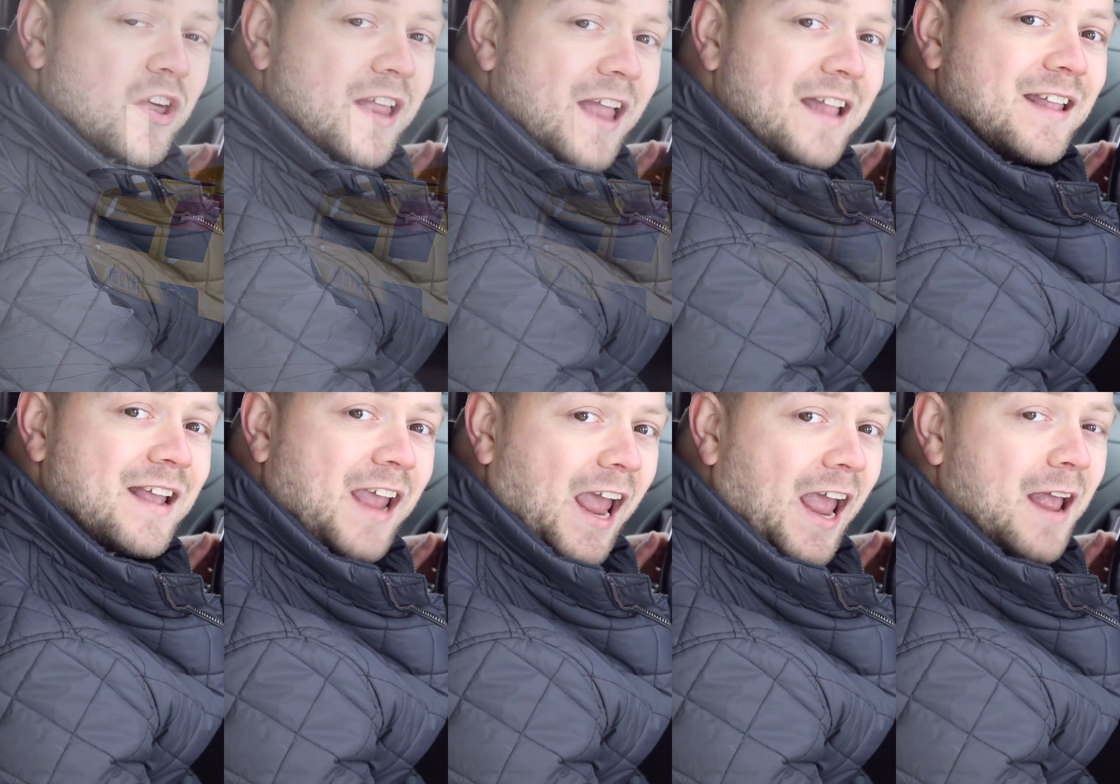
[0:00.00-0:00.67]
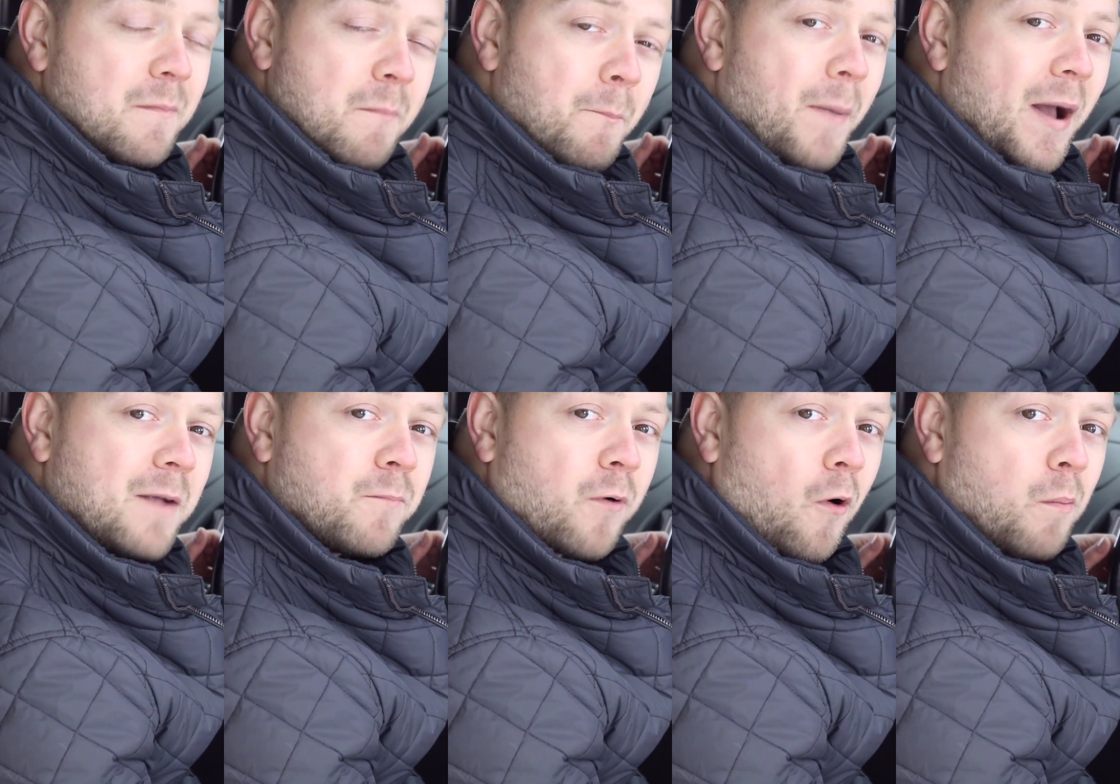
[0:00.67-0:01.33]
can indicate
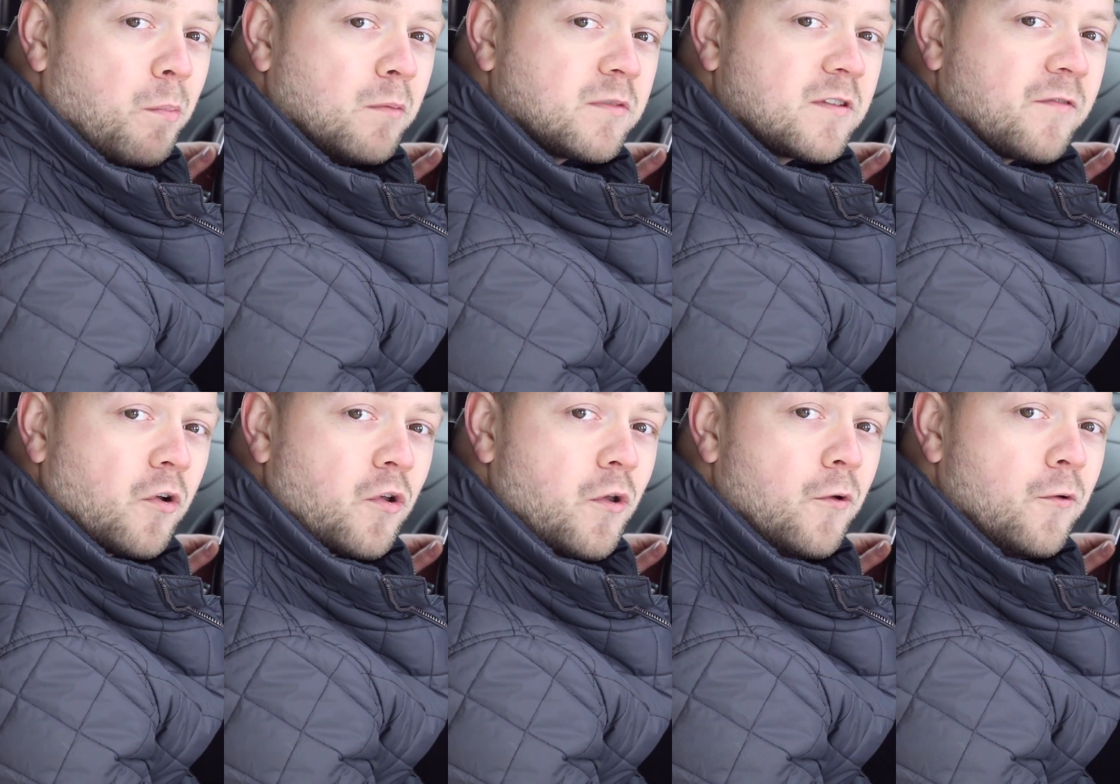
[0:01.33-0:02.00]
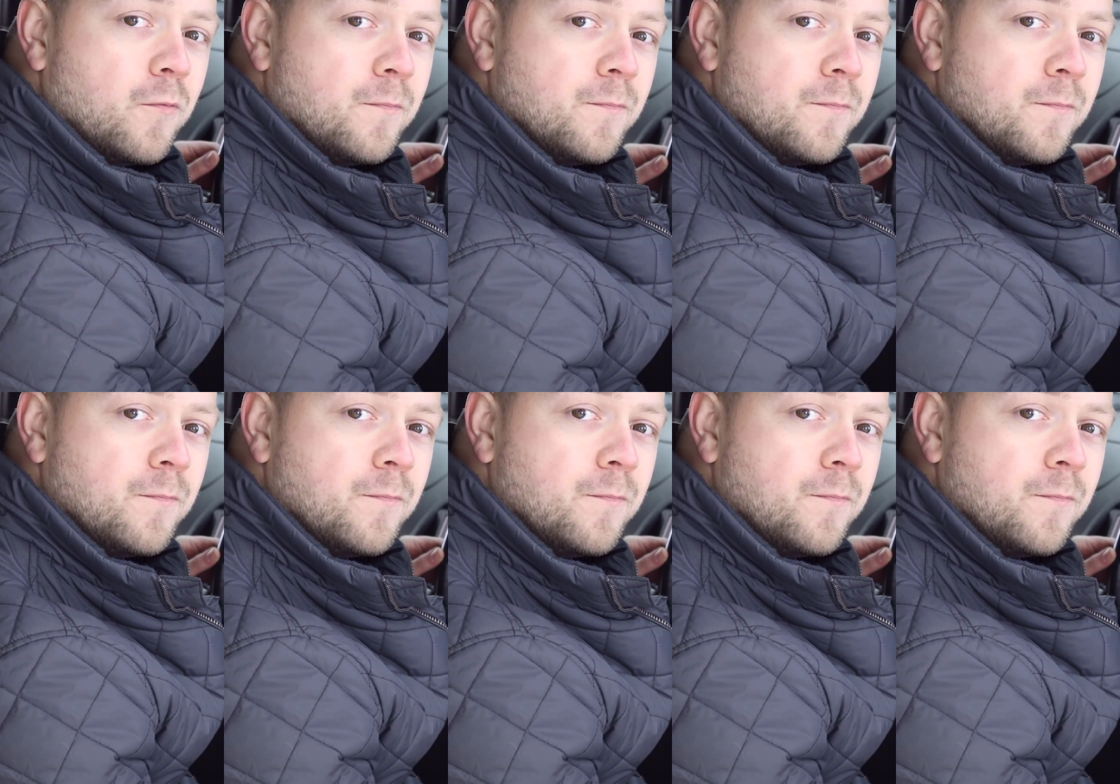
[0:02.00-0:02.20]
big problems for you.